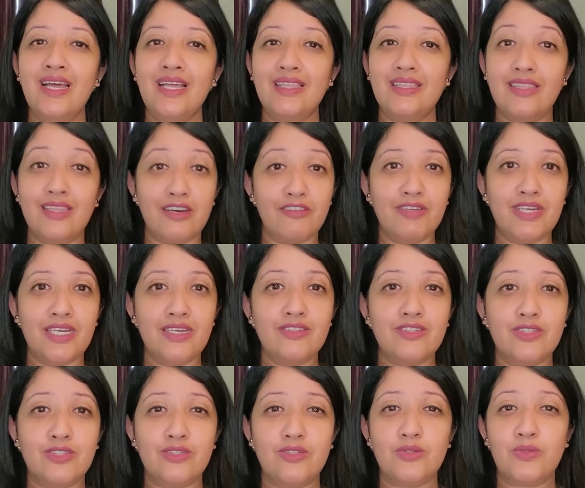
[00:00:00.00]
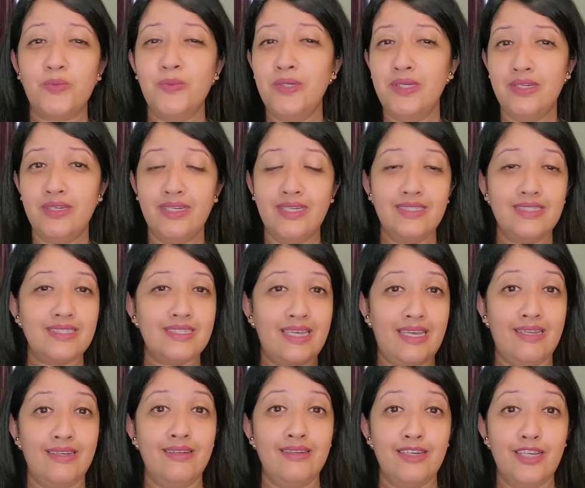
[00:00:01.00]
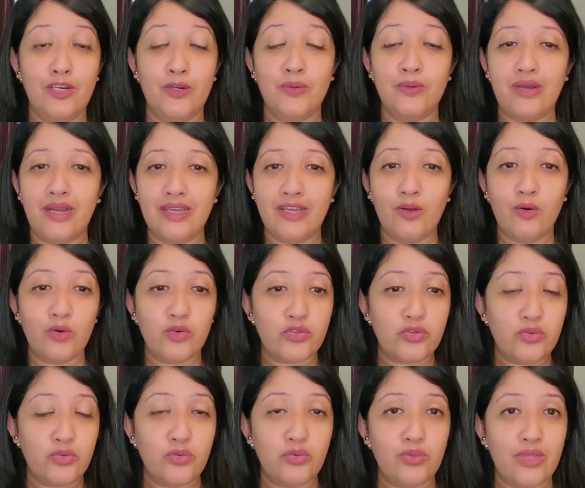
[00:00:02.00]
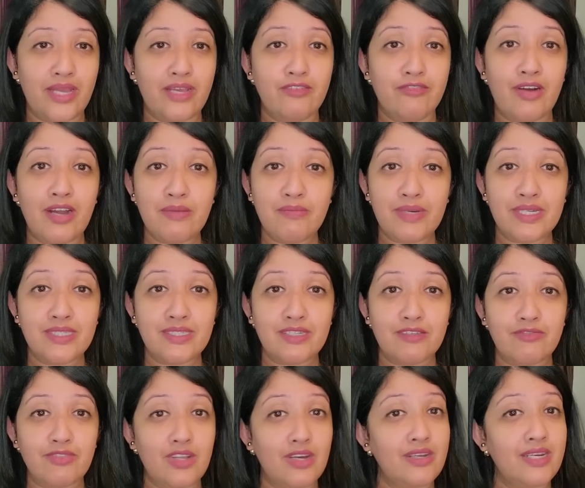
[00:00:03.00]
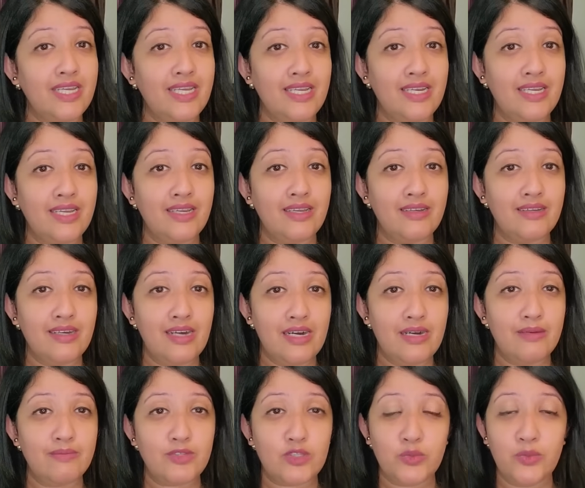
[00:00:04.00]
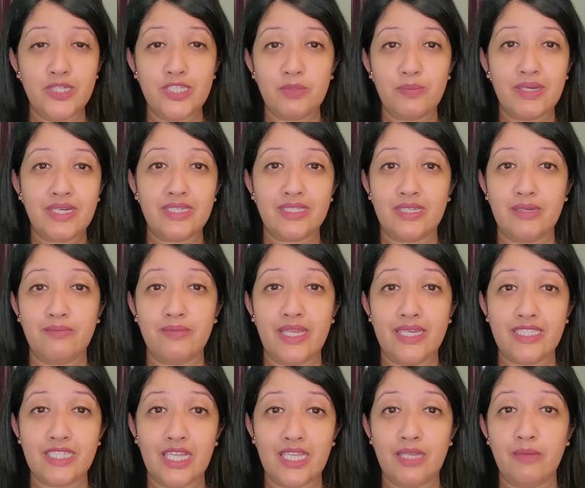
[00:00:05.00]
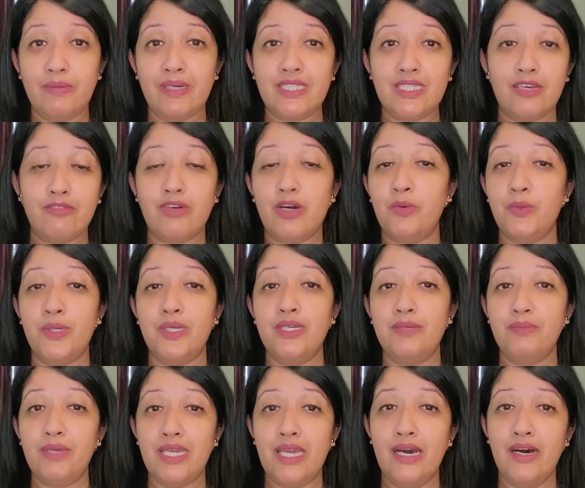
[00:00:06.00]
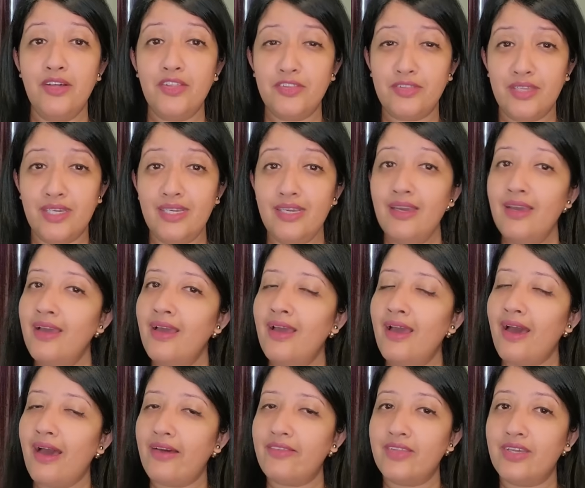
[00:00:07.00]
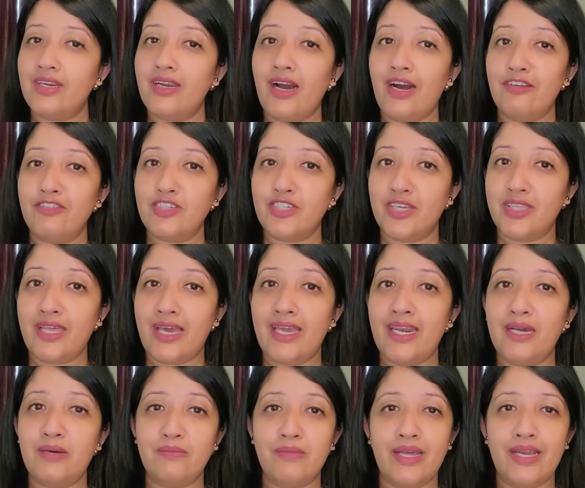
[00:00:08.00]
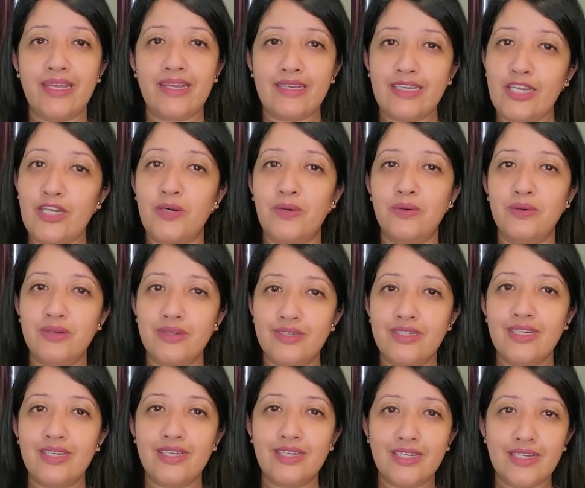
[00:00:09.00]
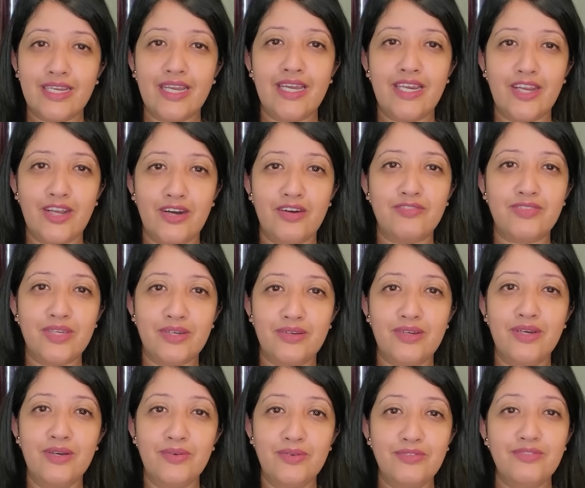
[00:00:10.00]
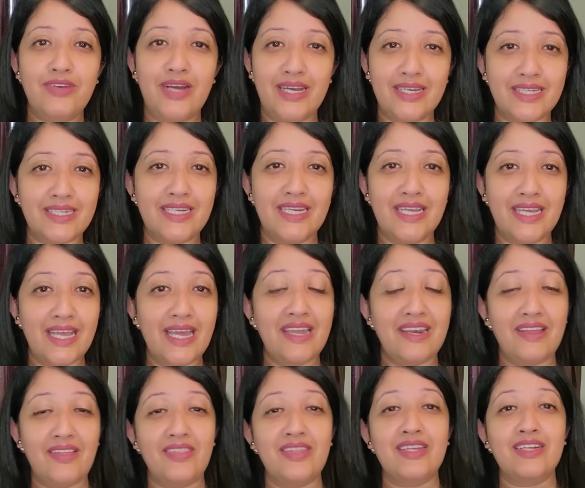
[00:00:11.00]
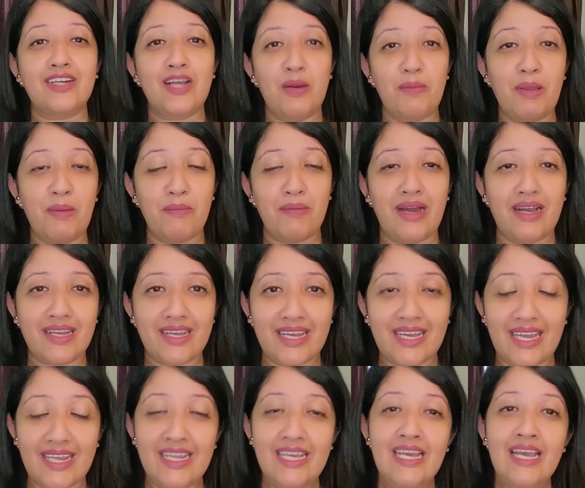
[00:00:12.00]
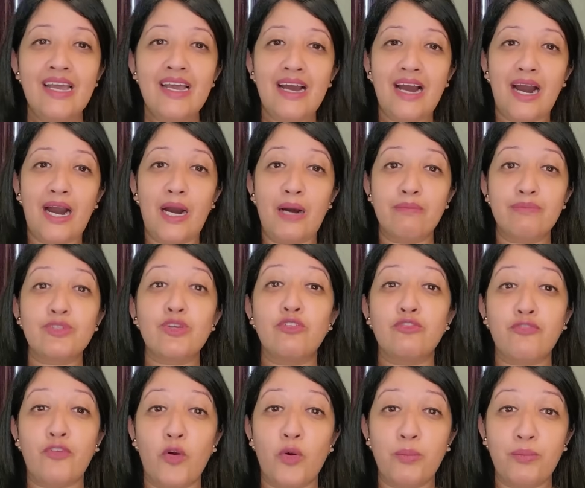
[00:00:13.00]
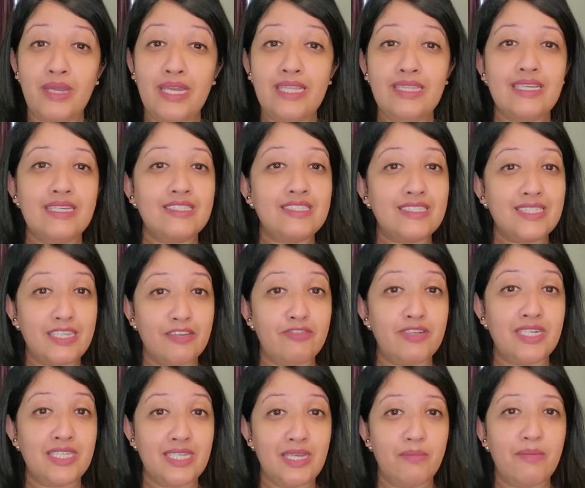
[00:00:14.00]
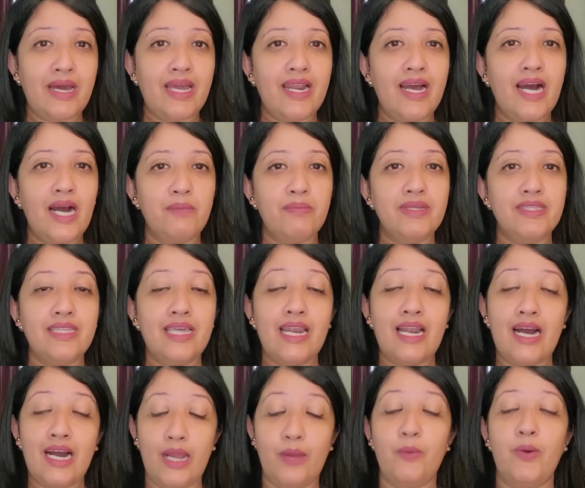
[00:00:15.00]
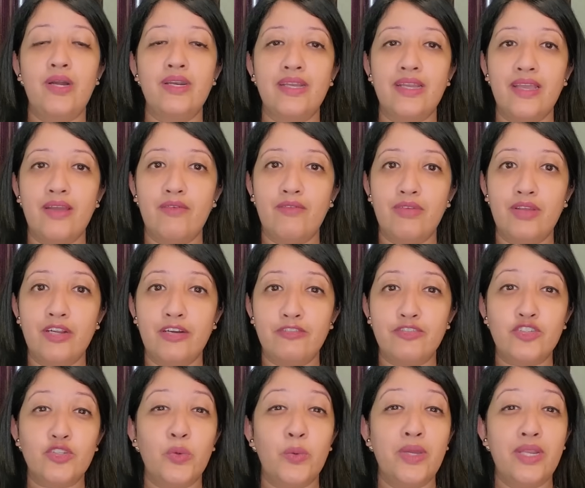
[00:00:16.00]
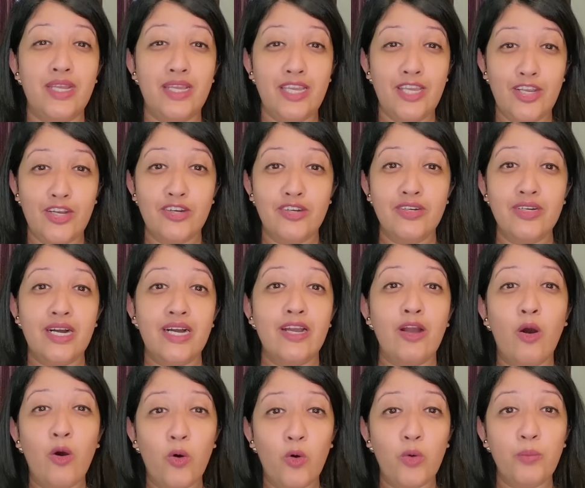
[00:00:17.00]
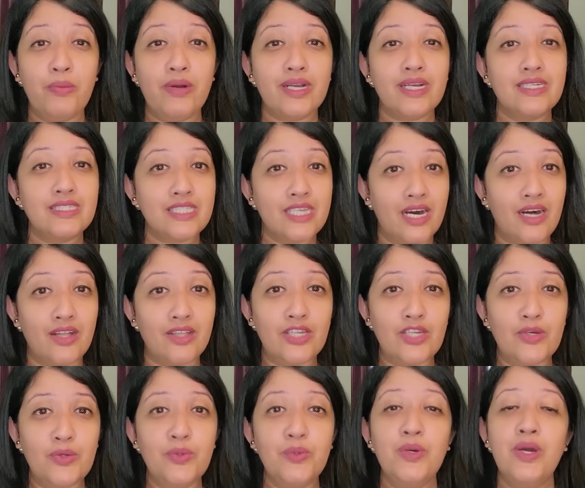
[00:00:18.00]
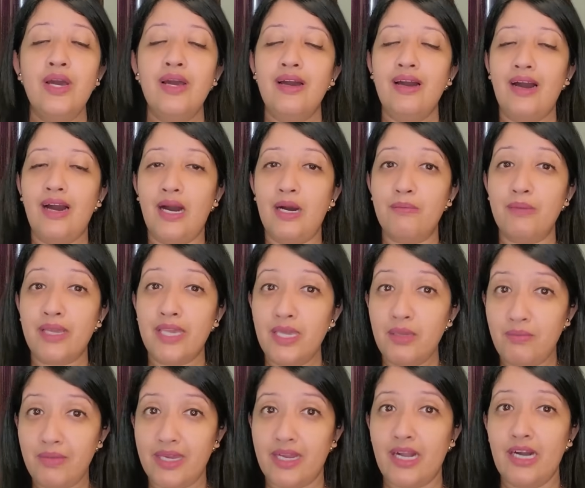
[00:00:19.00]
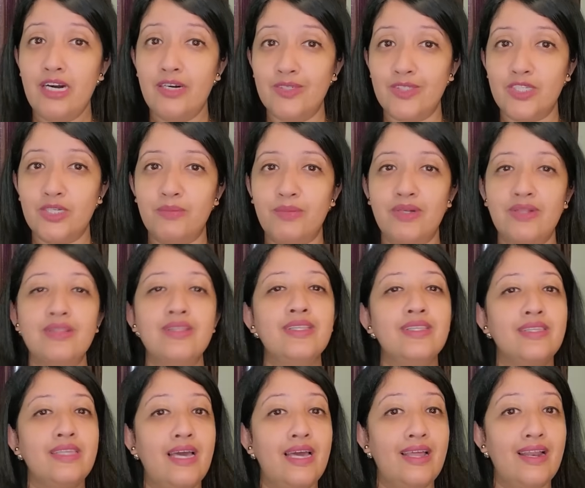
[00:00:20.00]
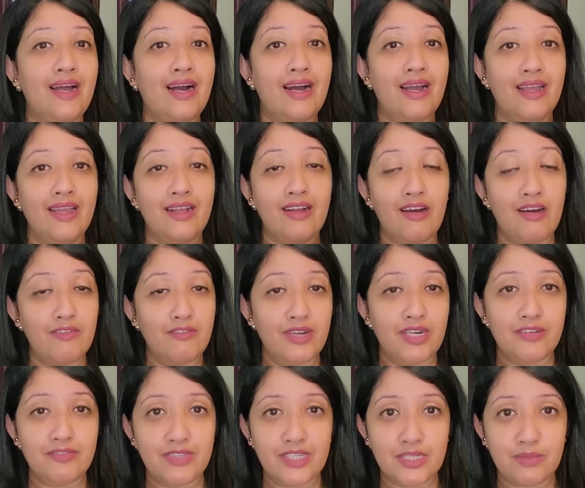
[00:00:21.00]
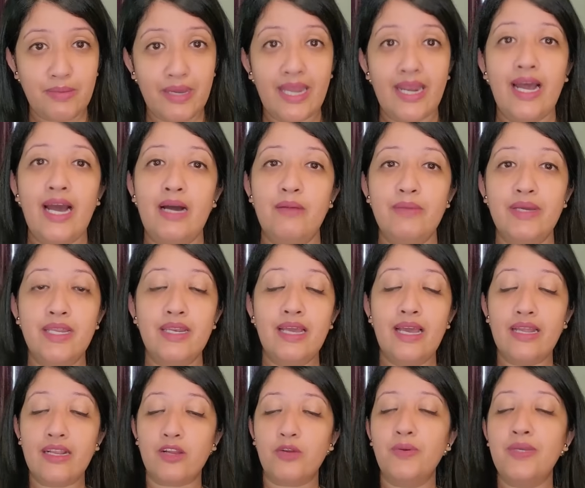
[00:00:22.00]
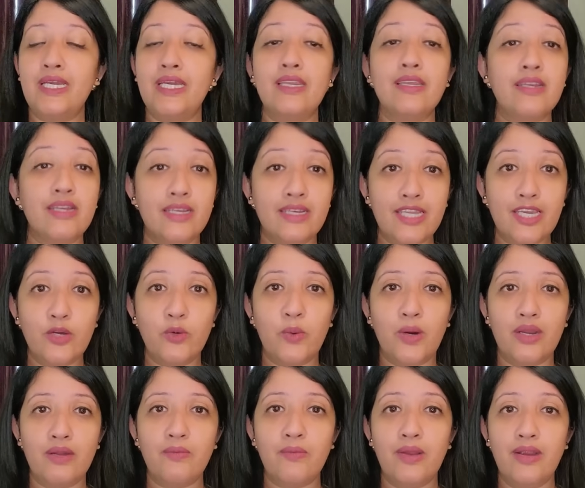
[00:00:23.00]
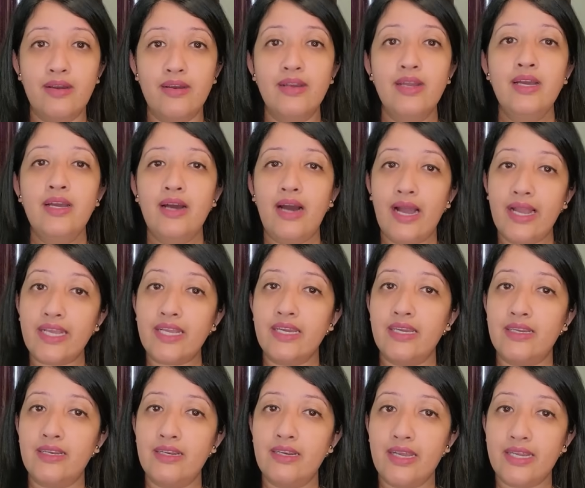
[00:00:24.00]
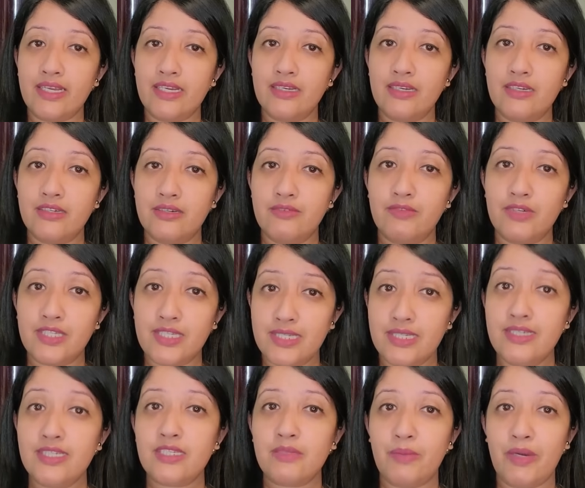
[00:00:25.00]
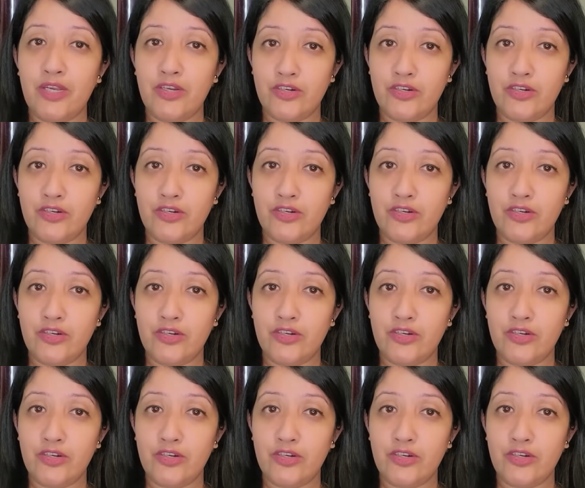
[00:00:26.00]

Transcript: loving sweets and you know i go through like five months of not eating um, sweets because i'm like telling myself i want to be healthy and then after that i'm like you know getting off the wagon again and then coming back again um, so for me that's definitely a bad habit that i want to get rid of so in a year i hope i can tell you um, keep me accountable that I got rid of this bad habit and created a new one where I can I can resist my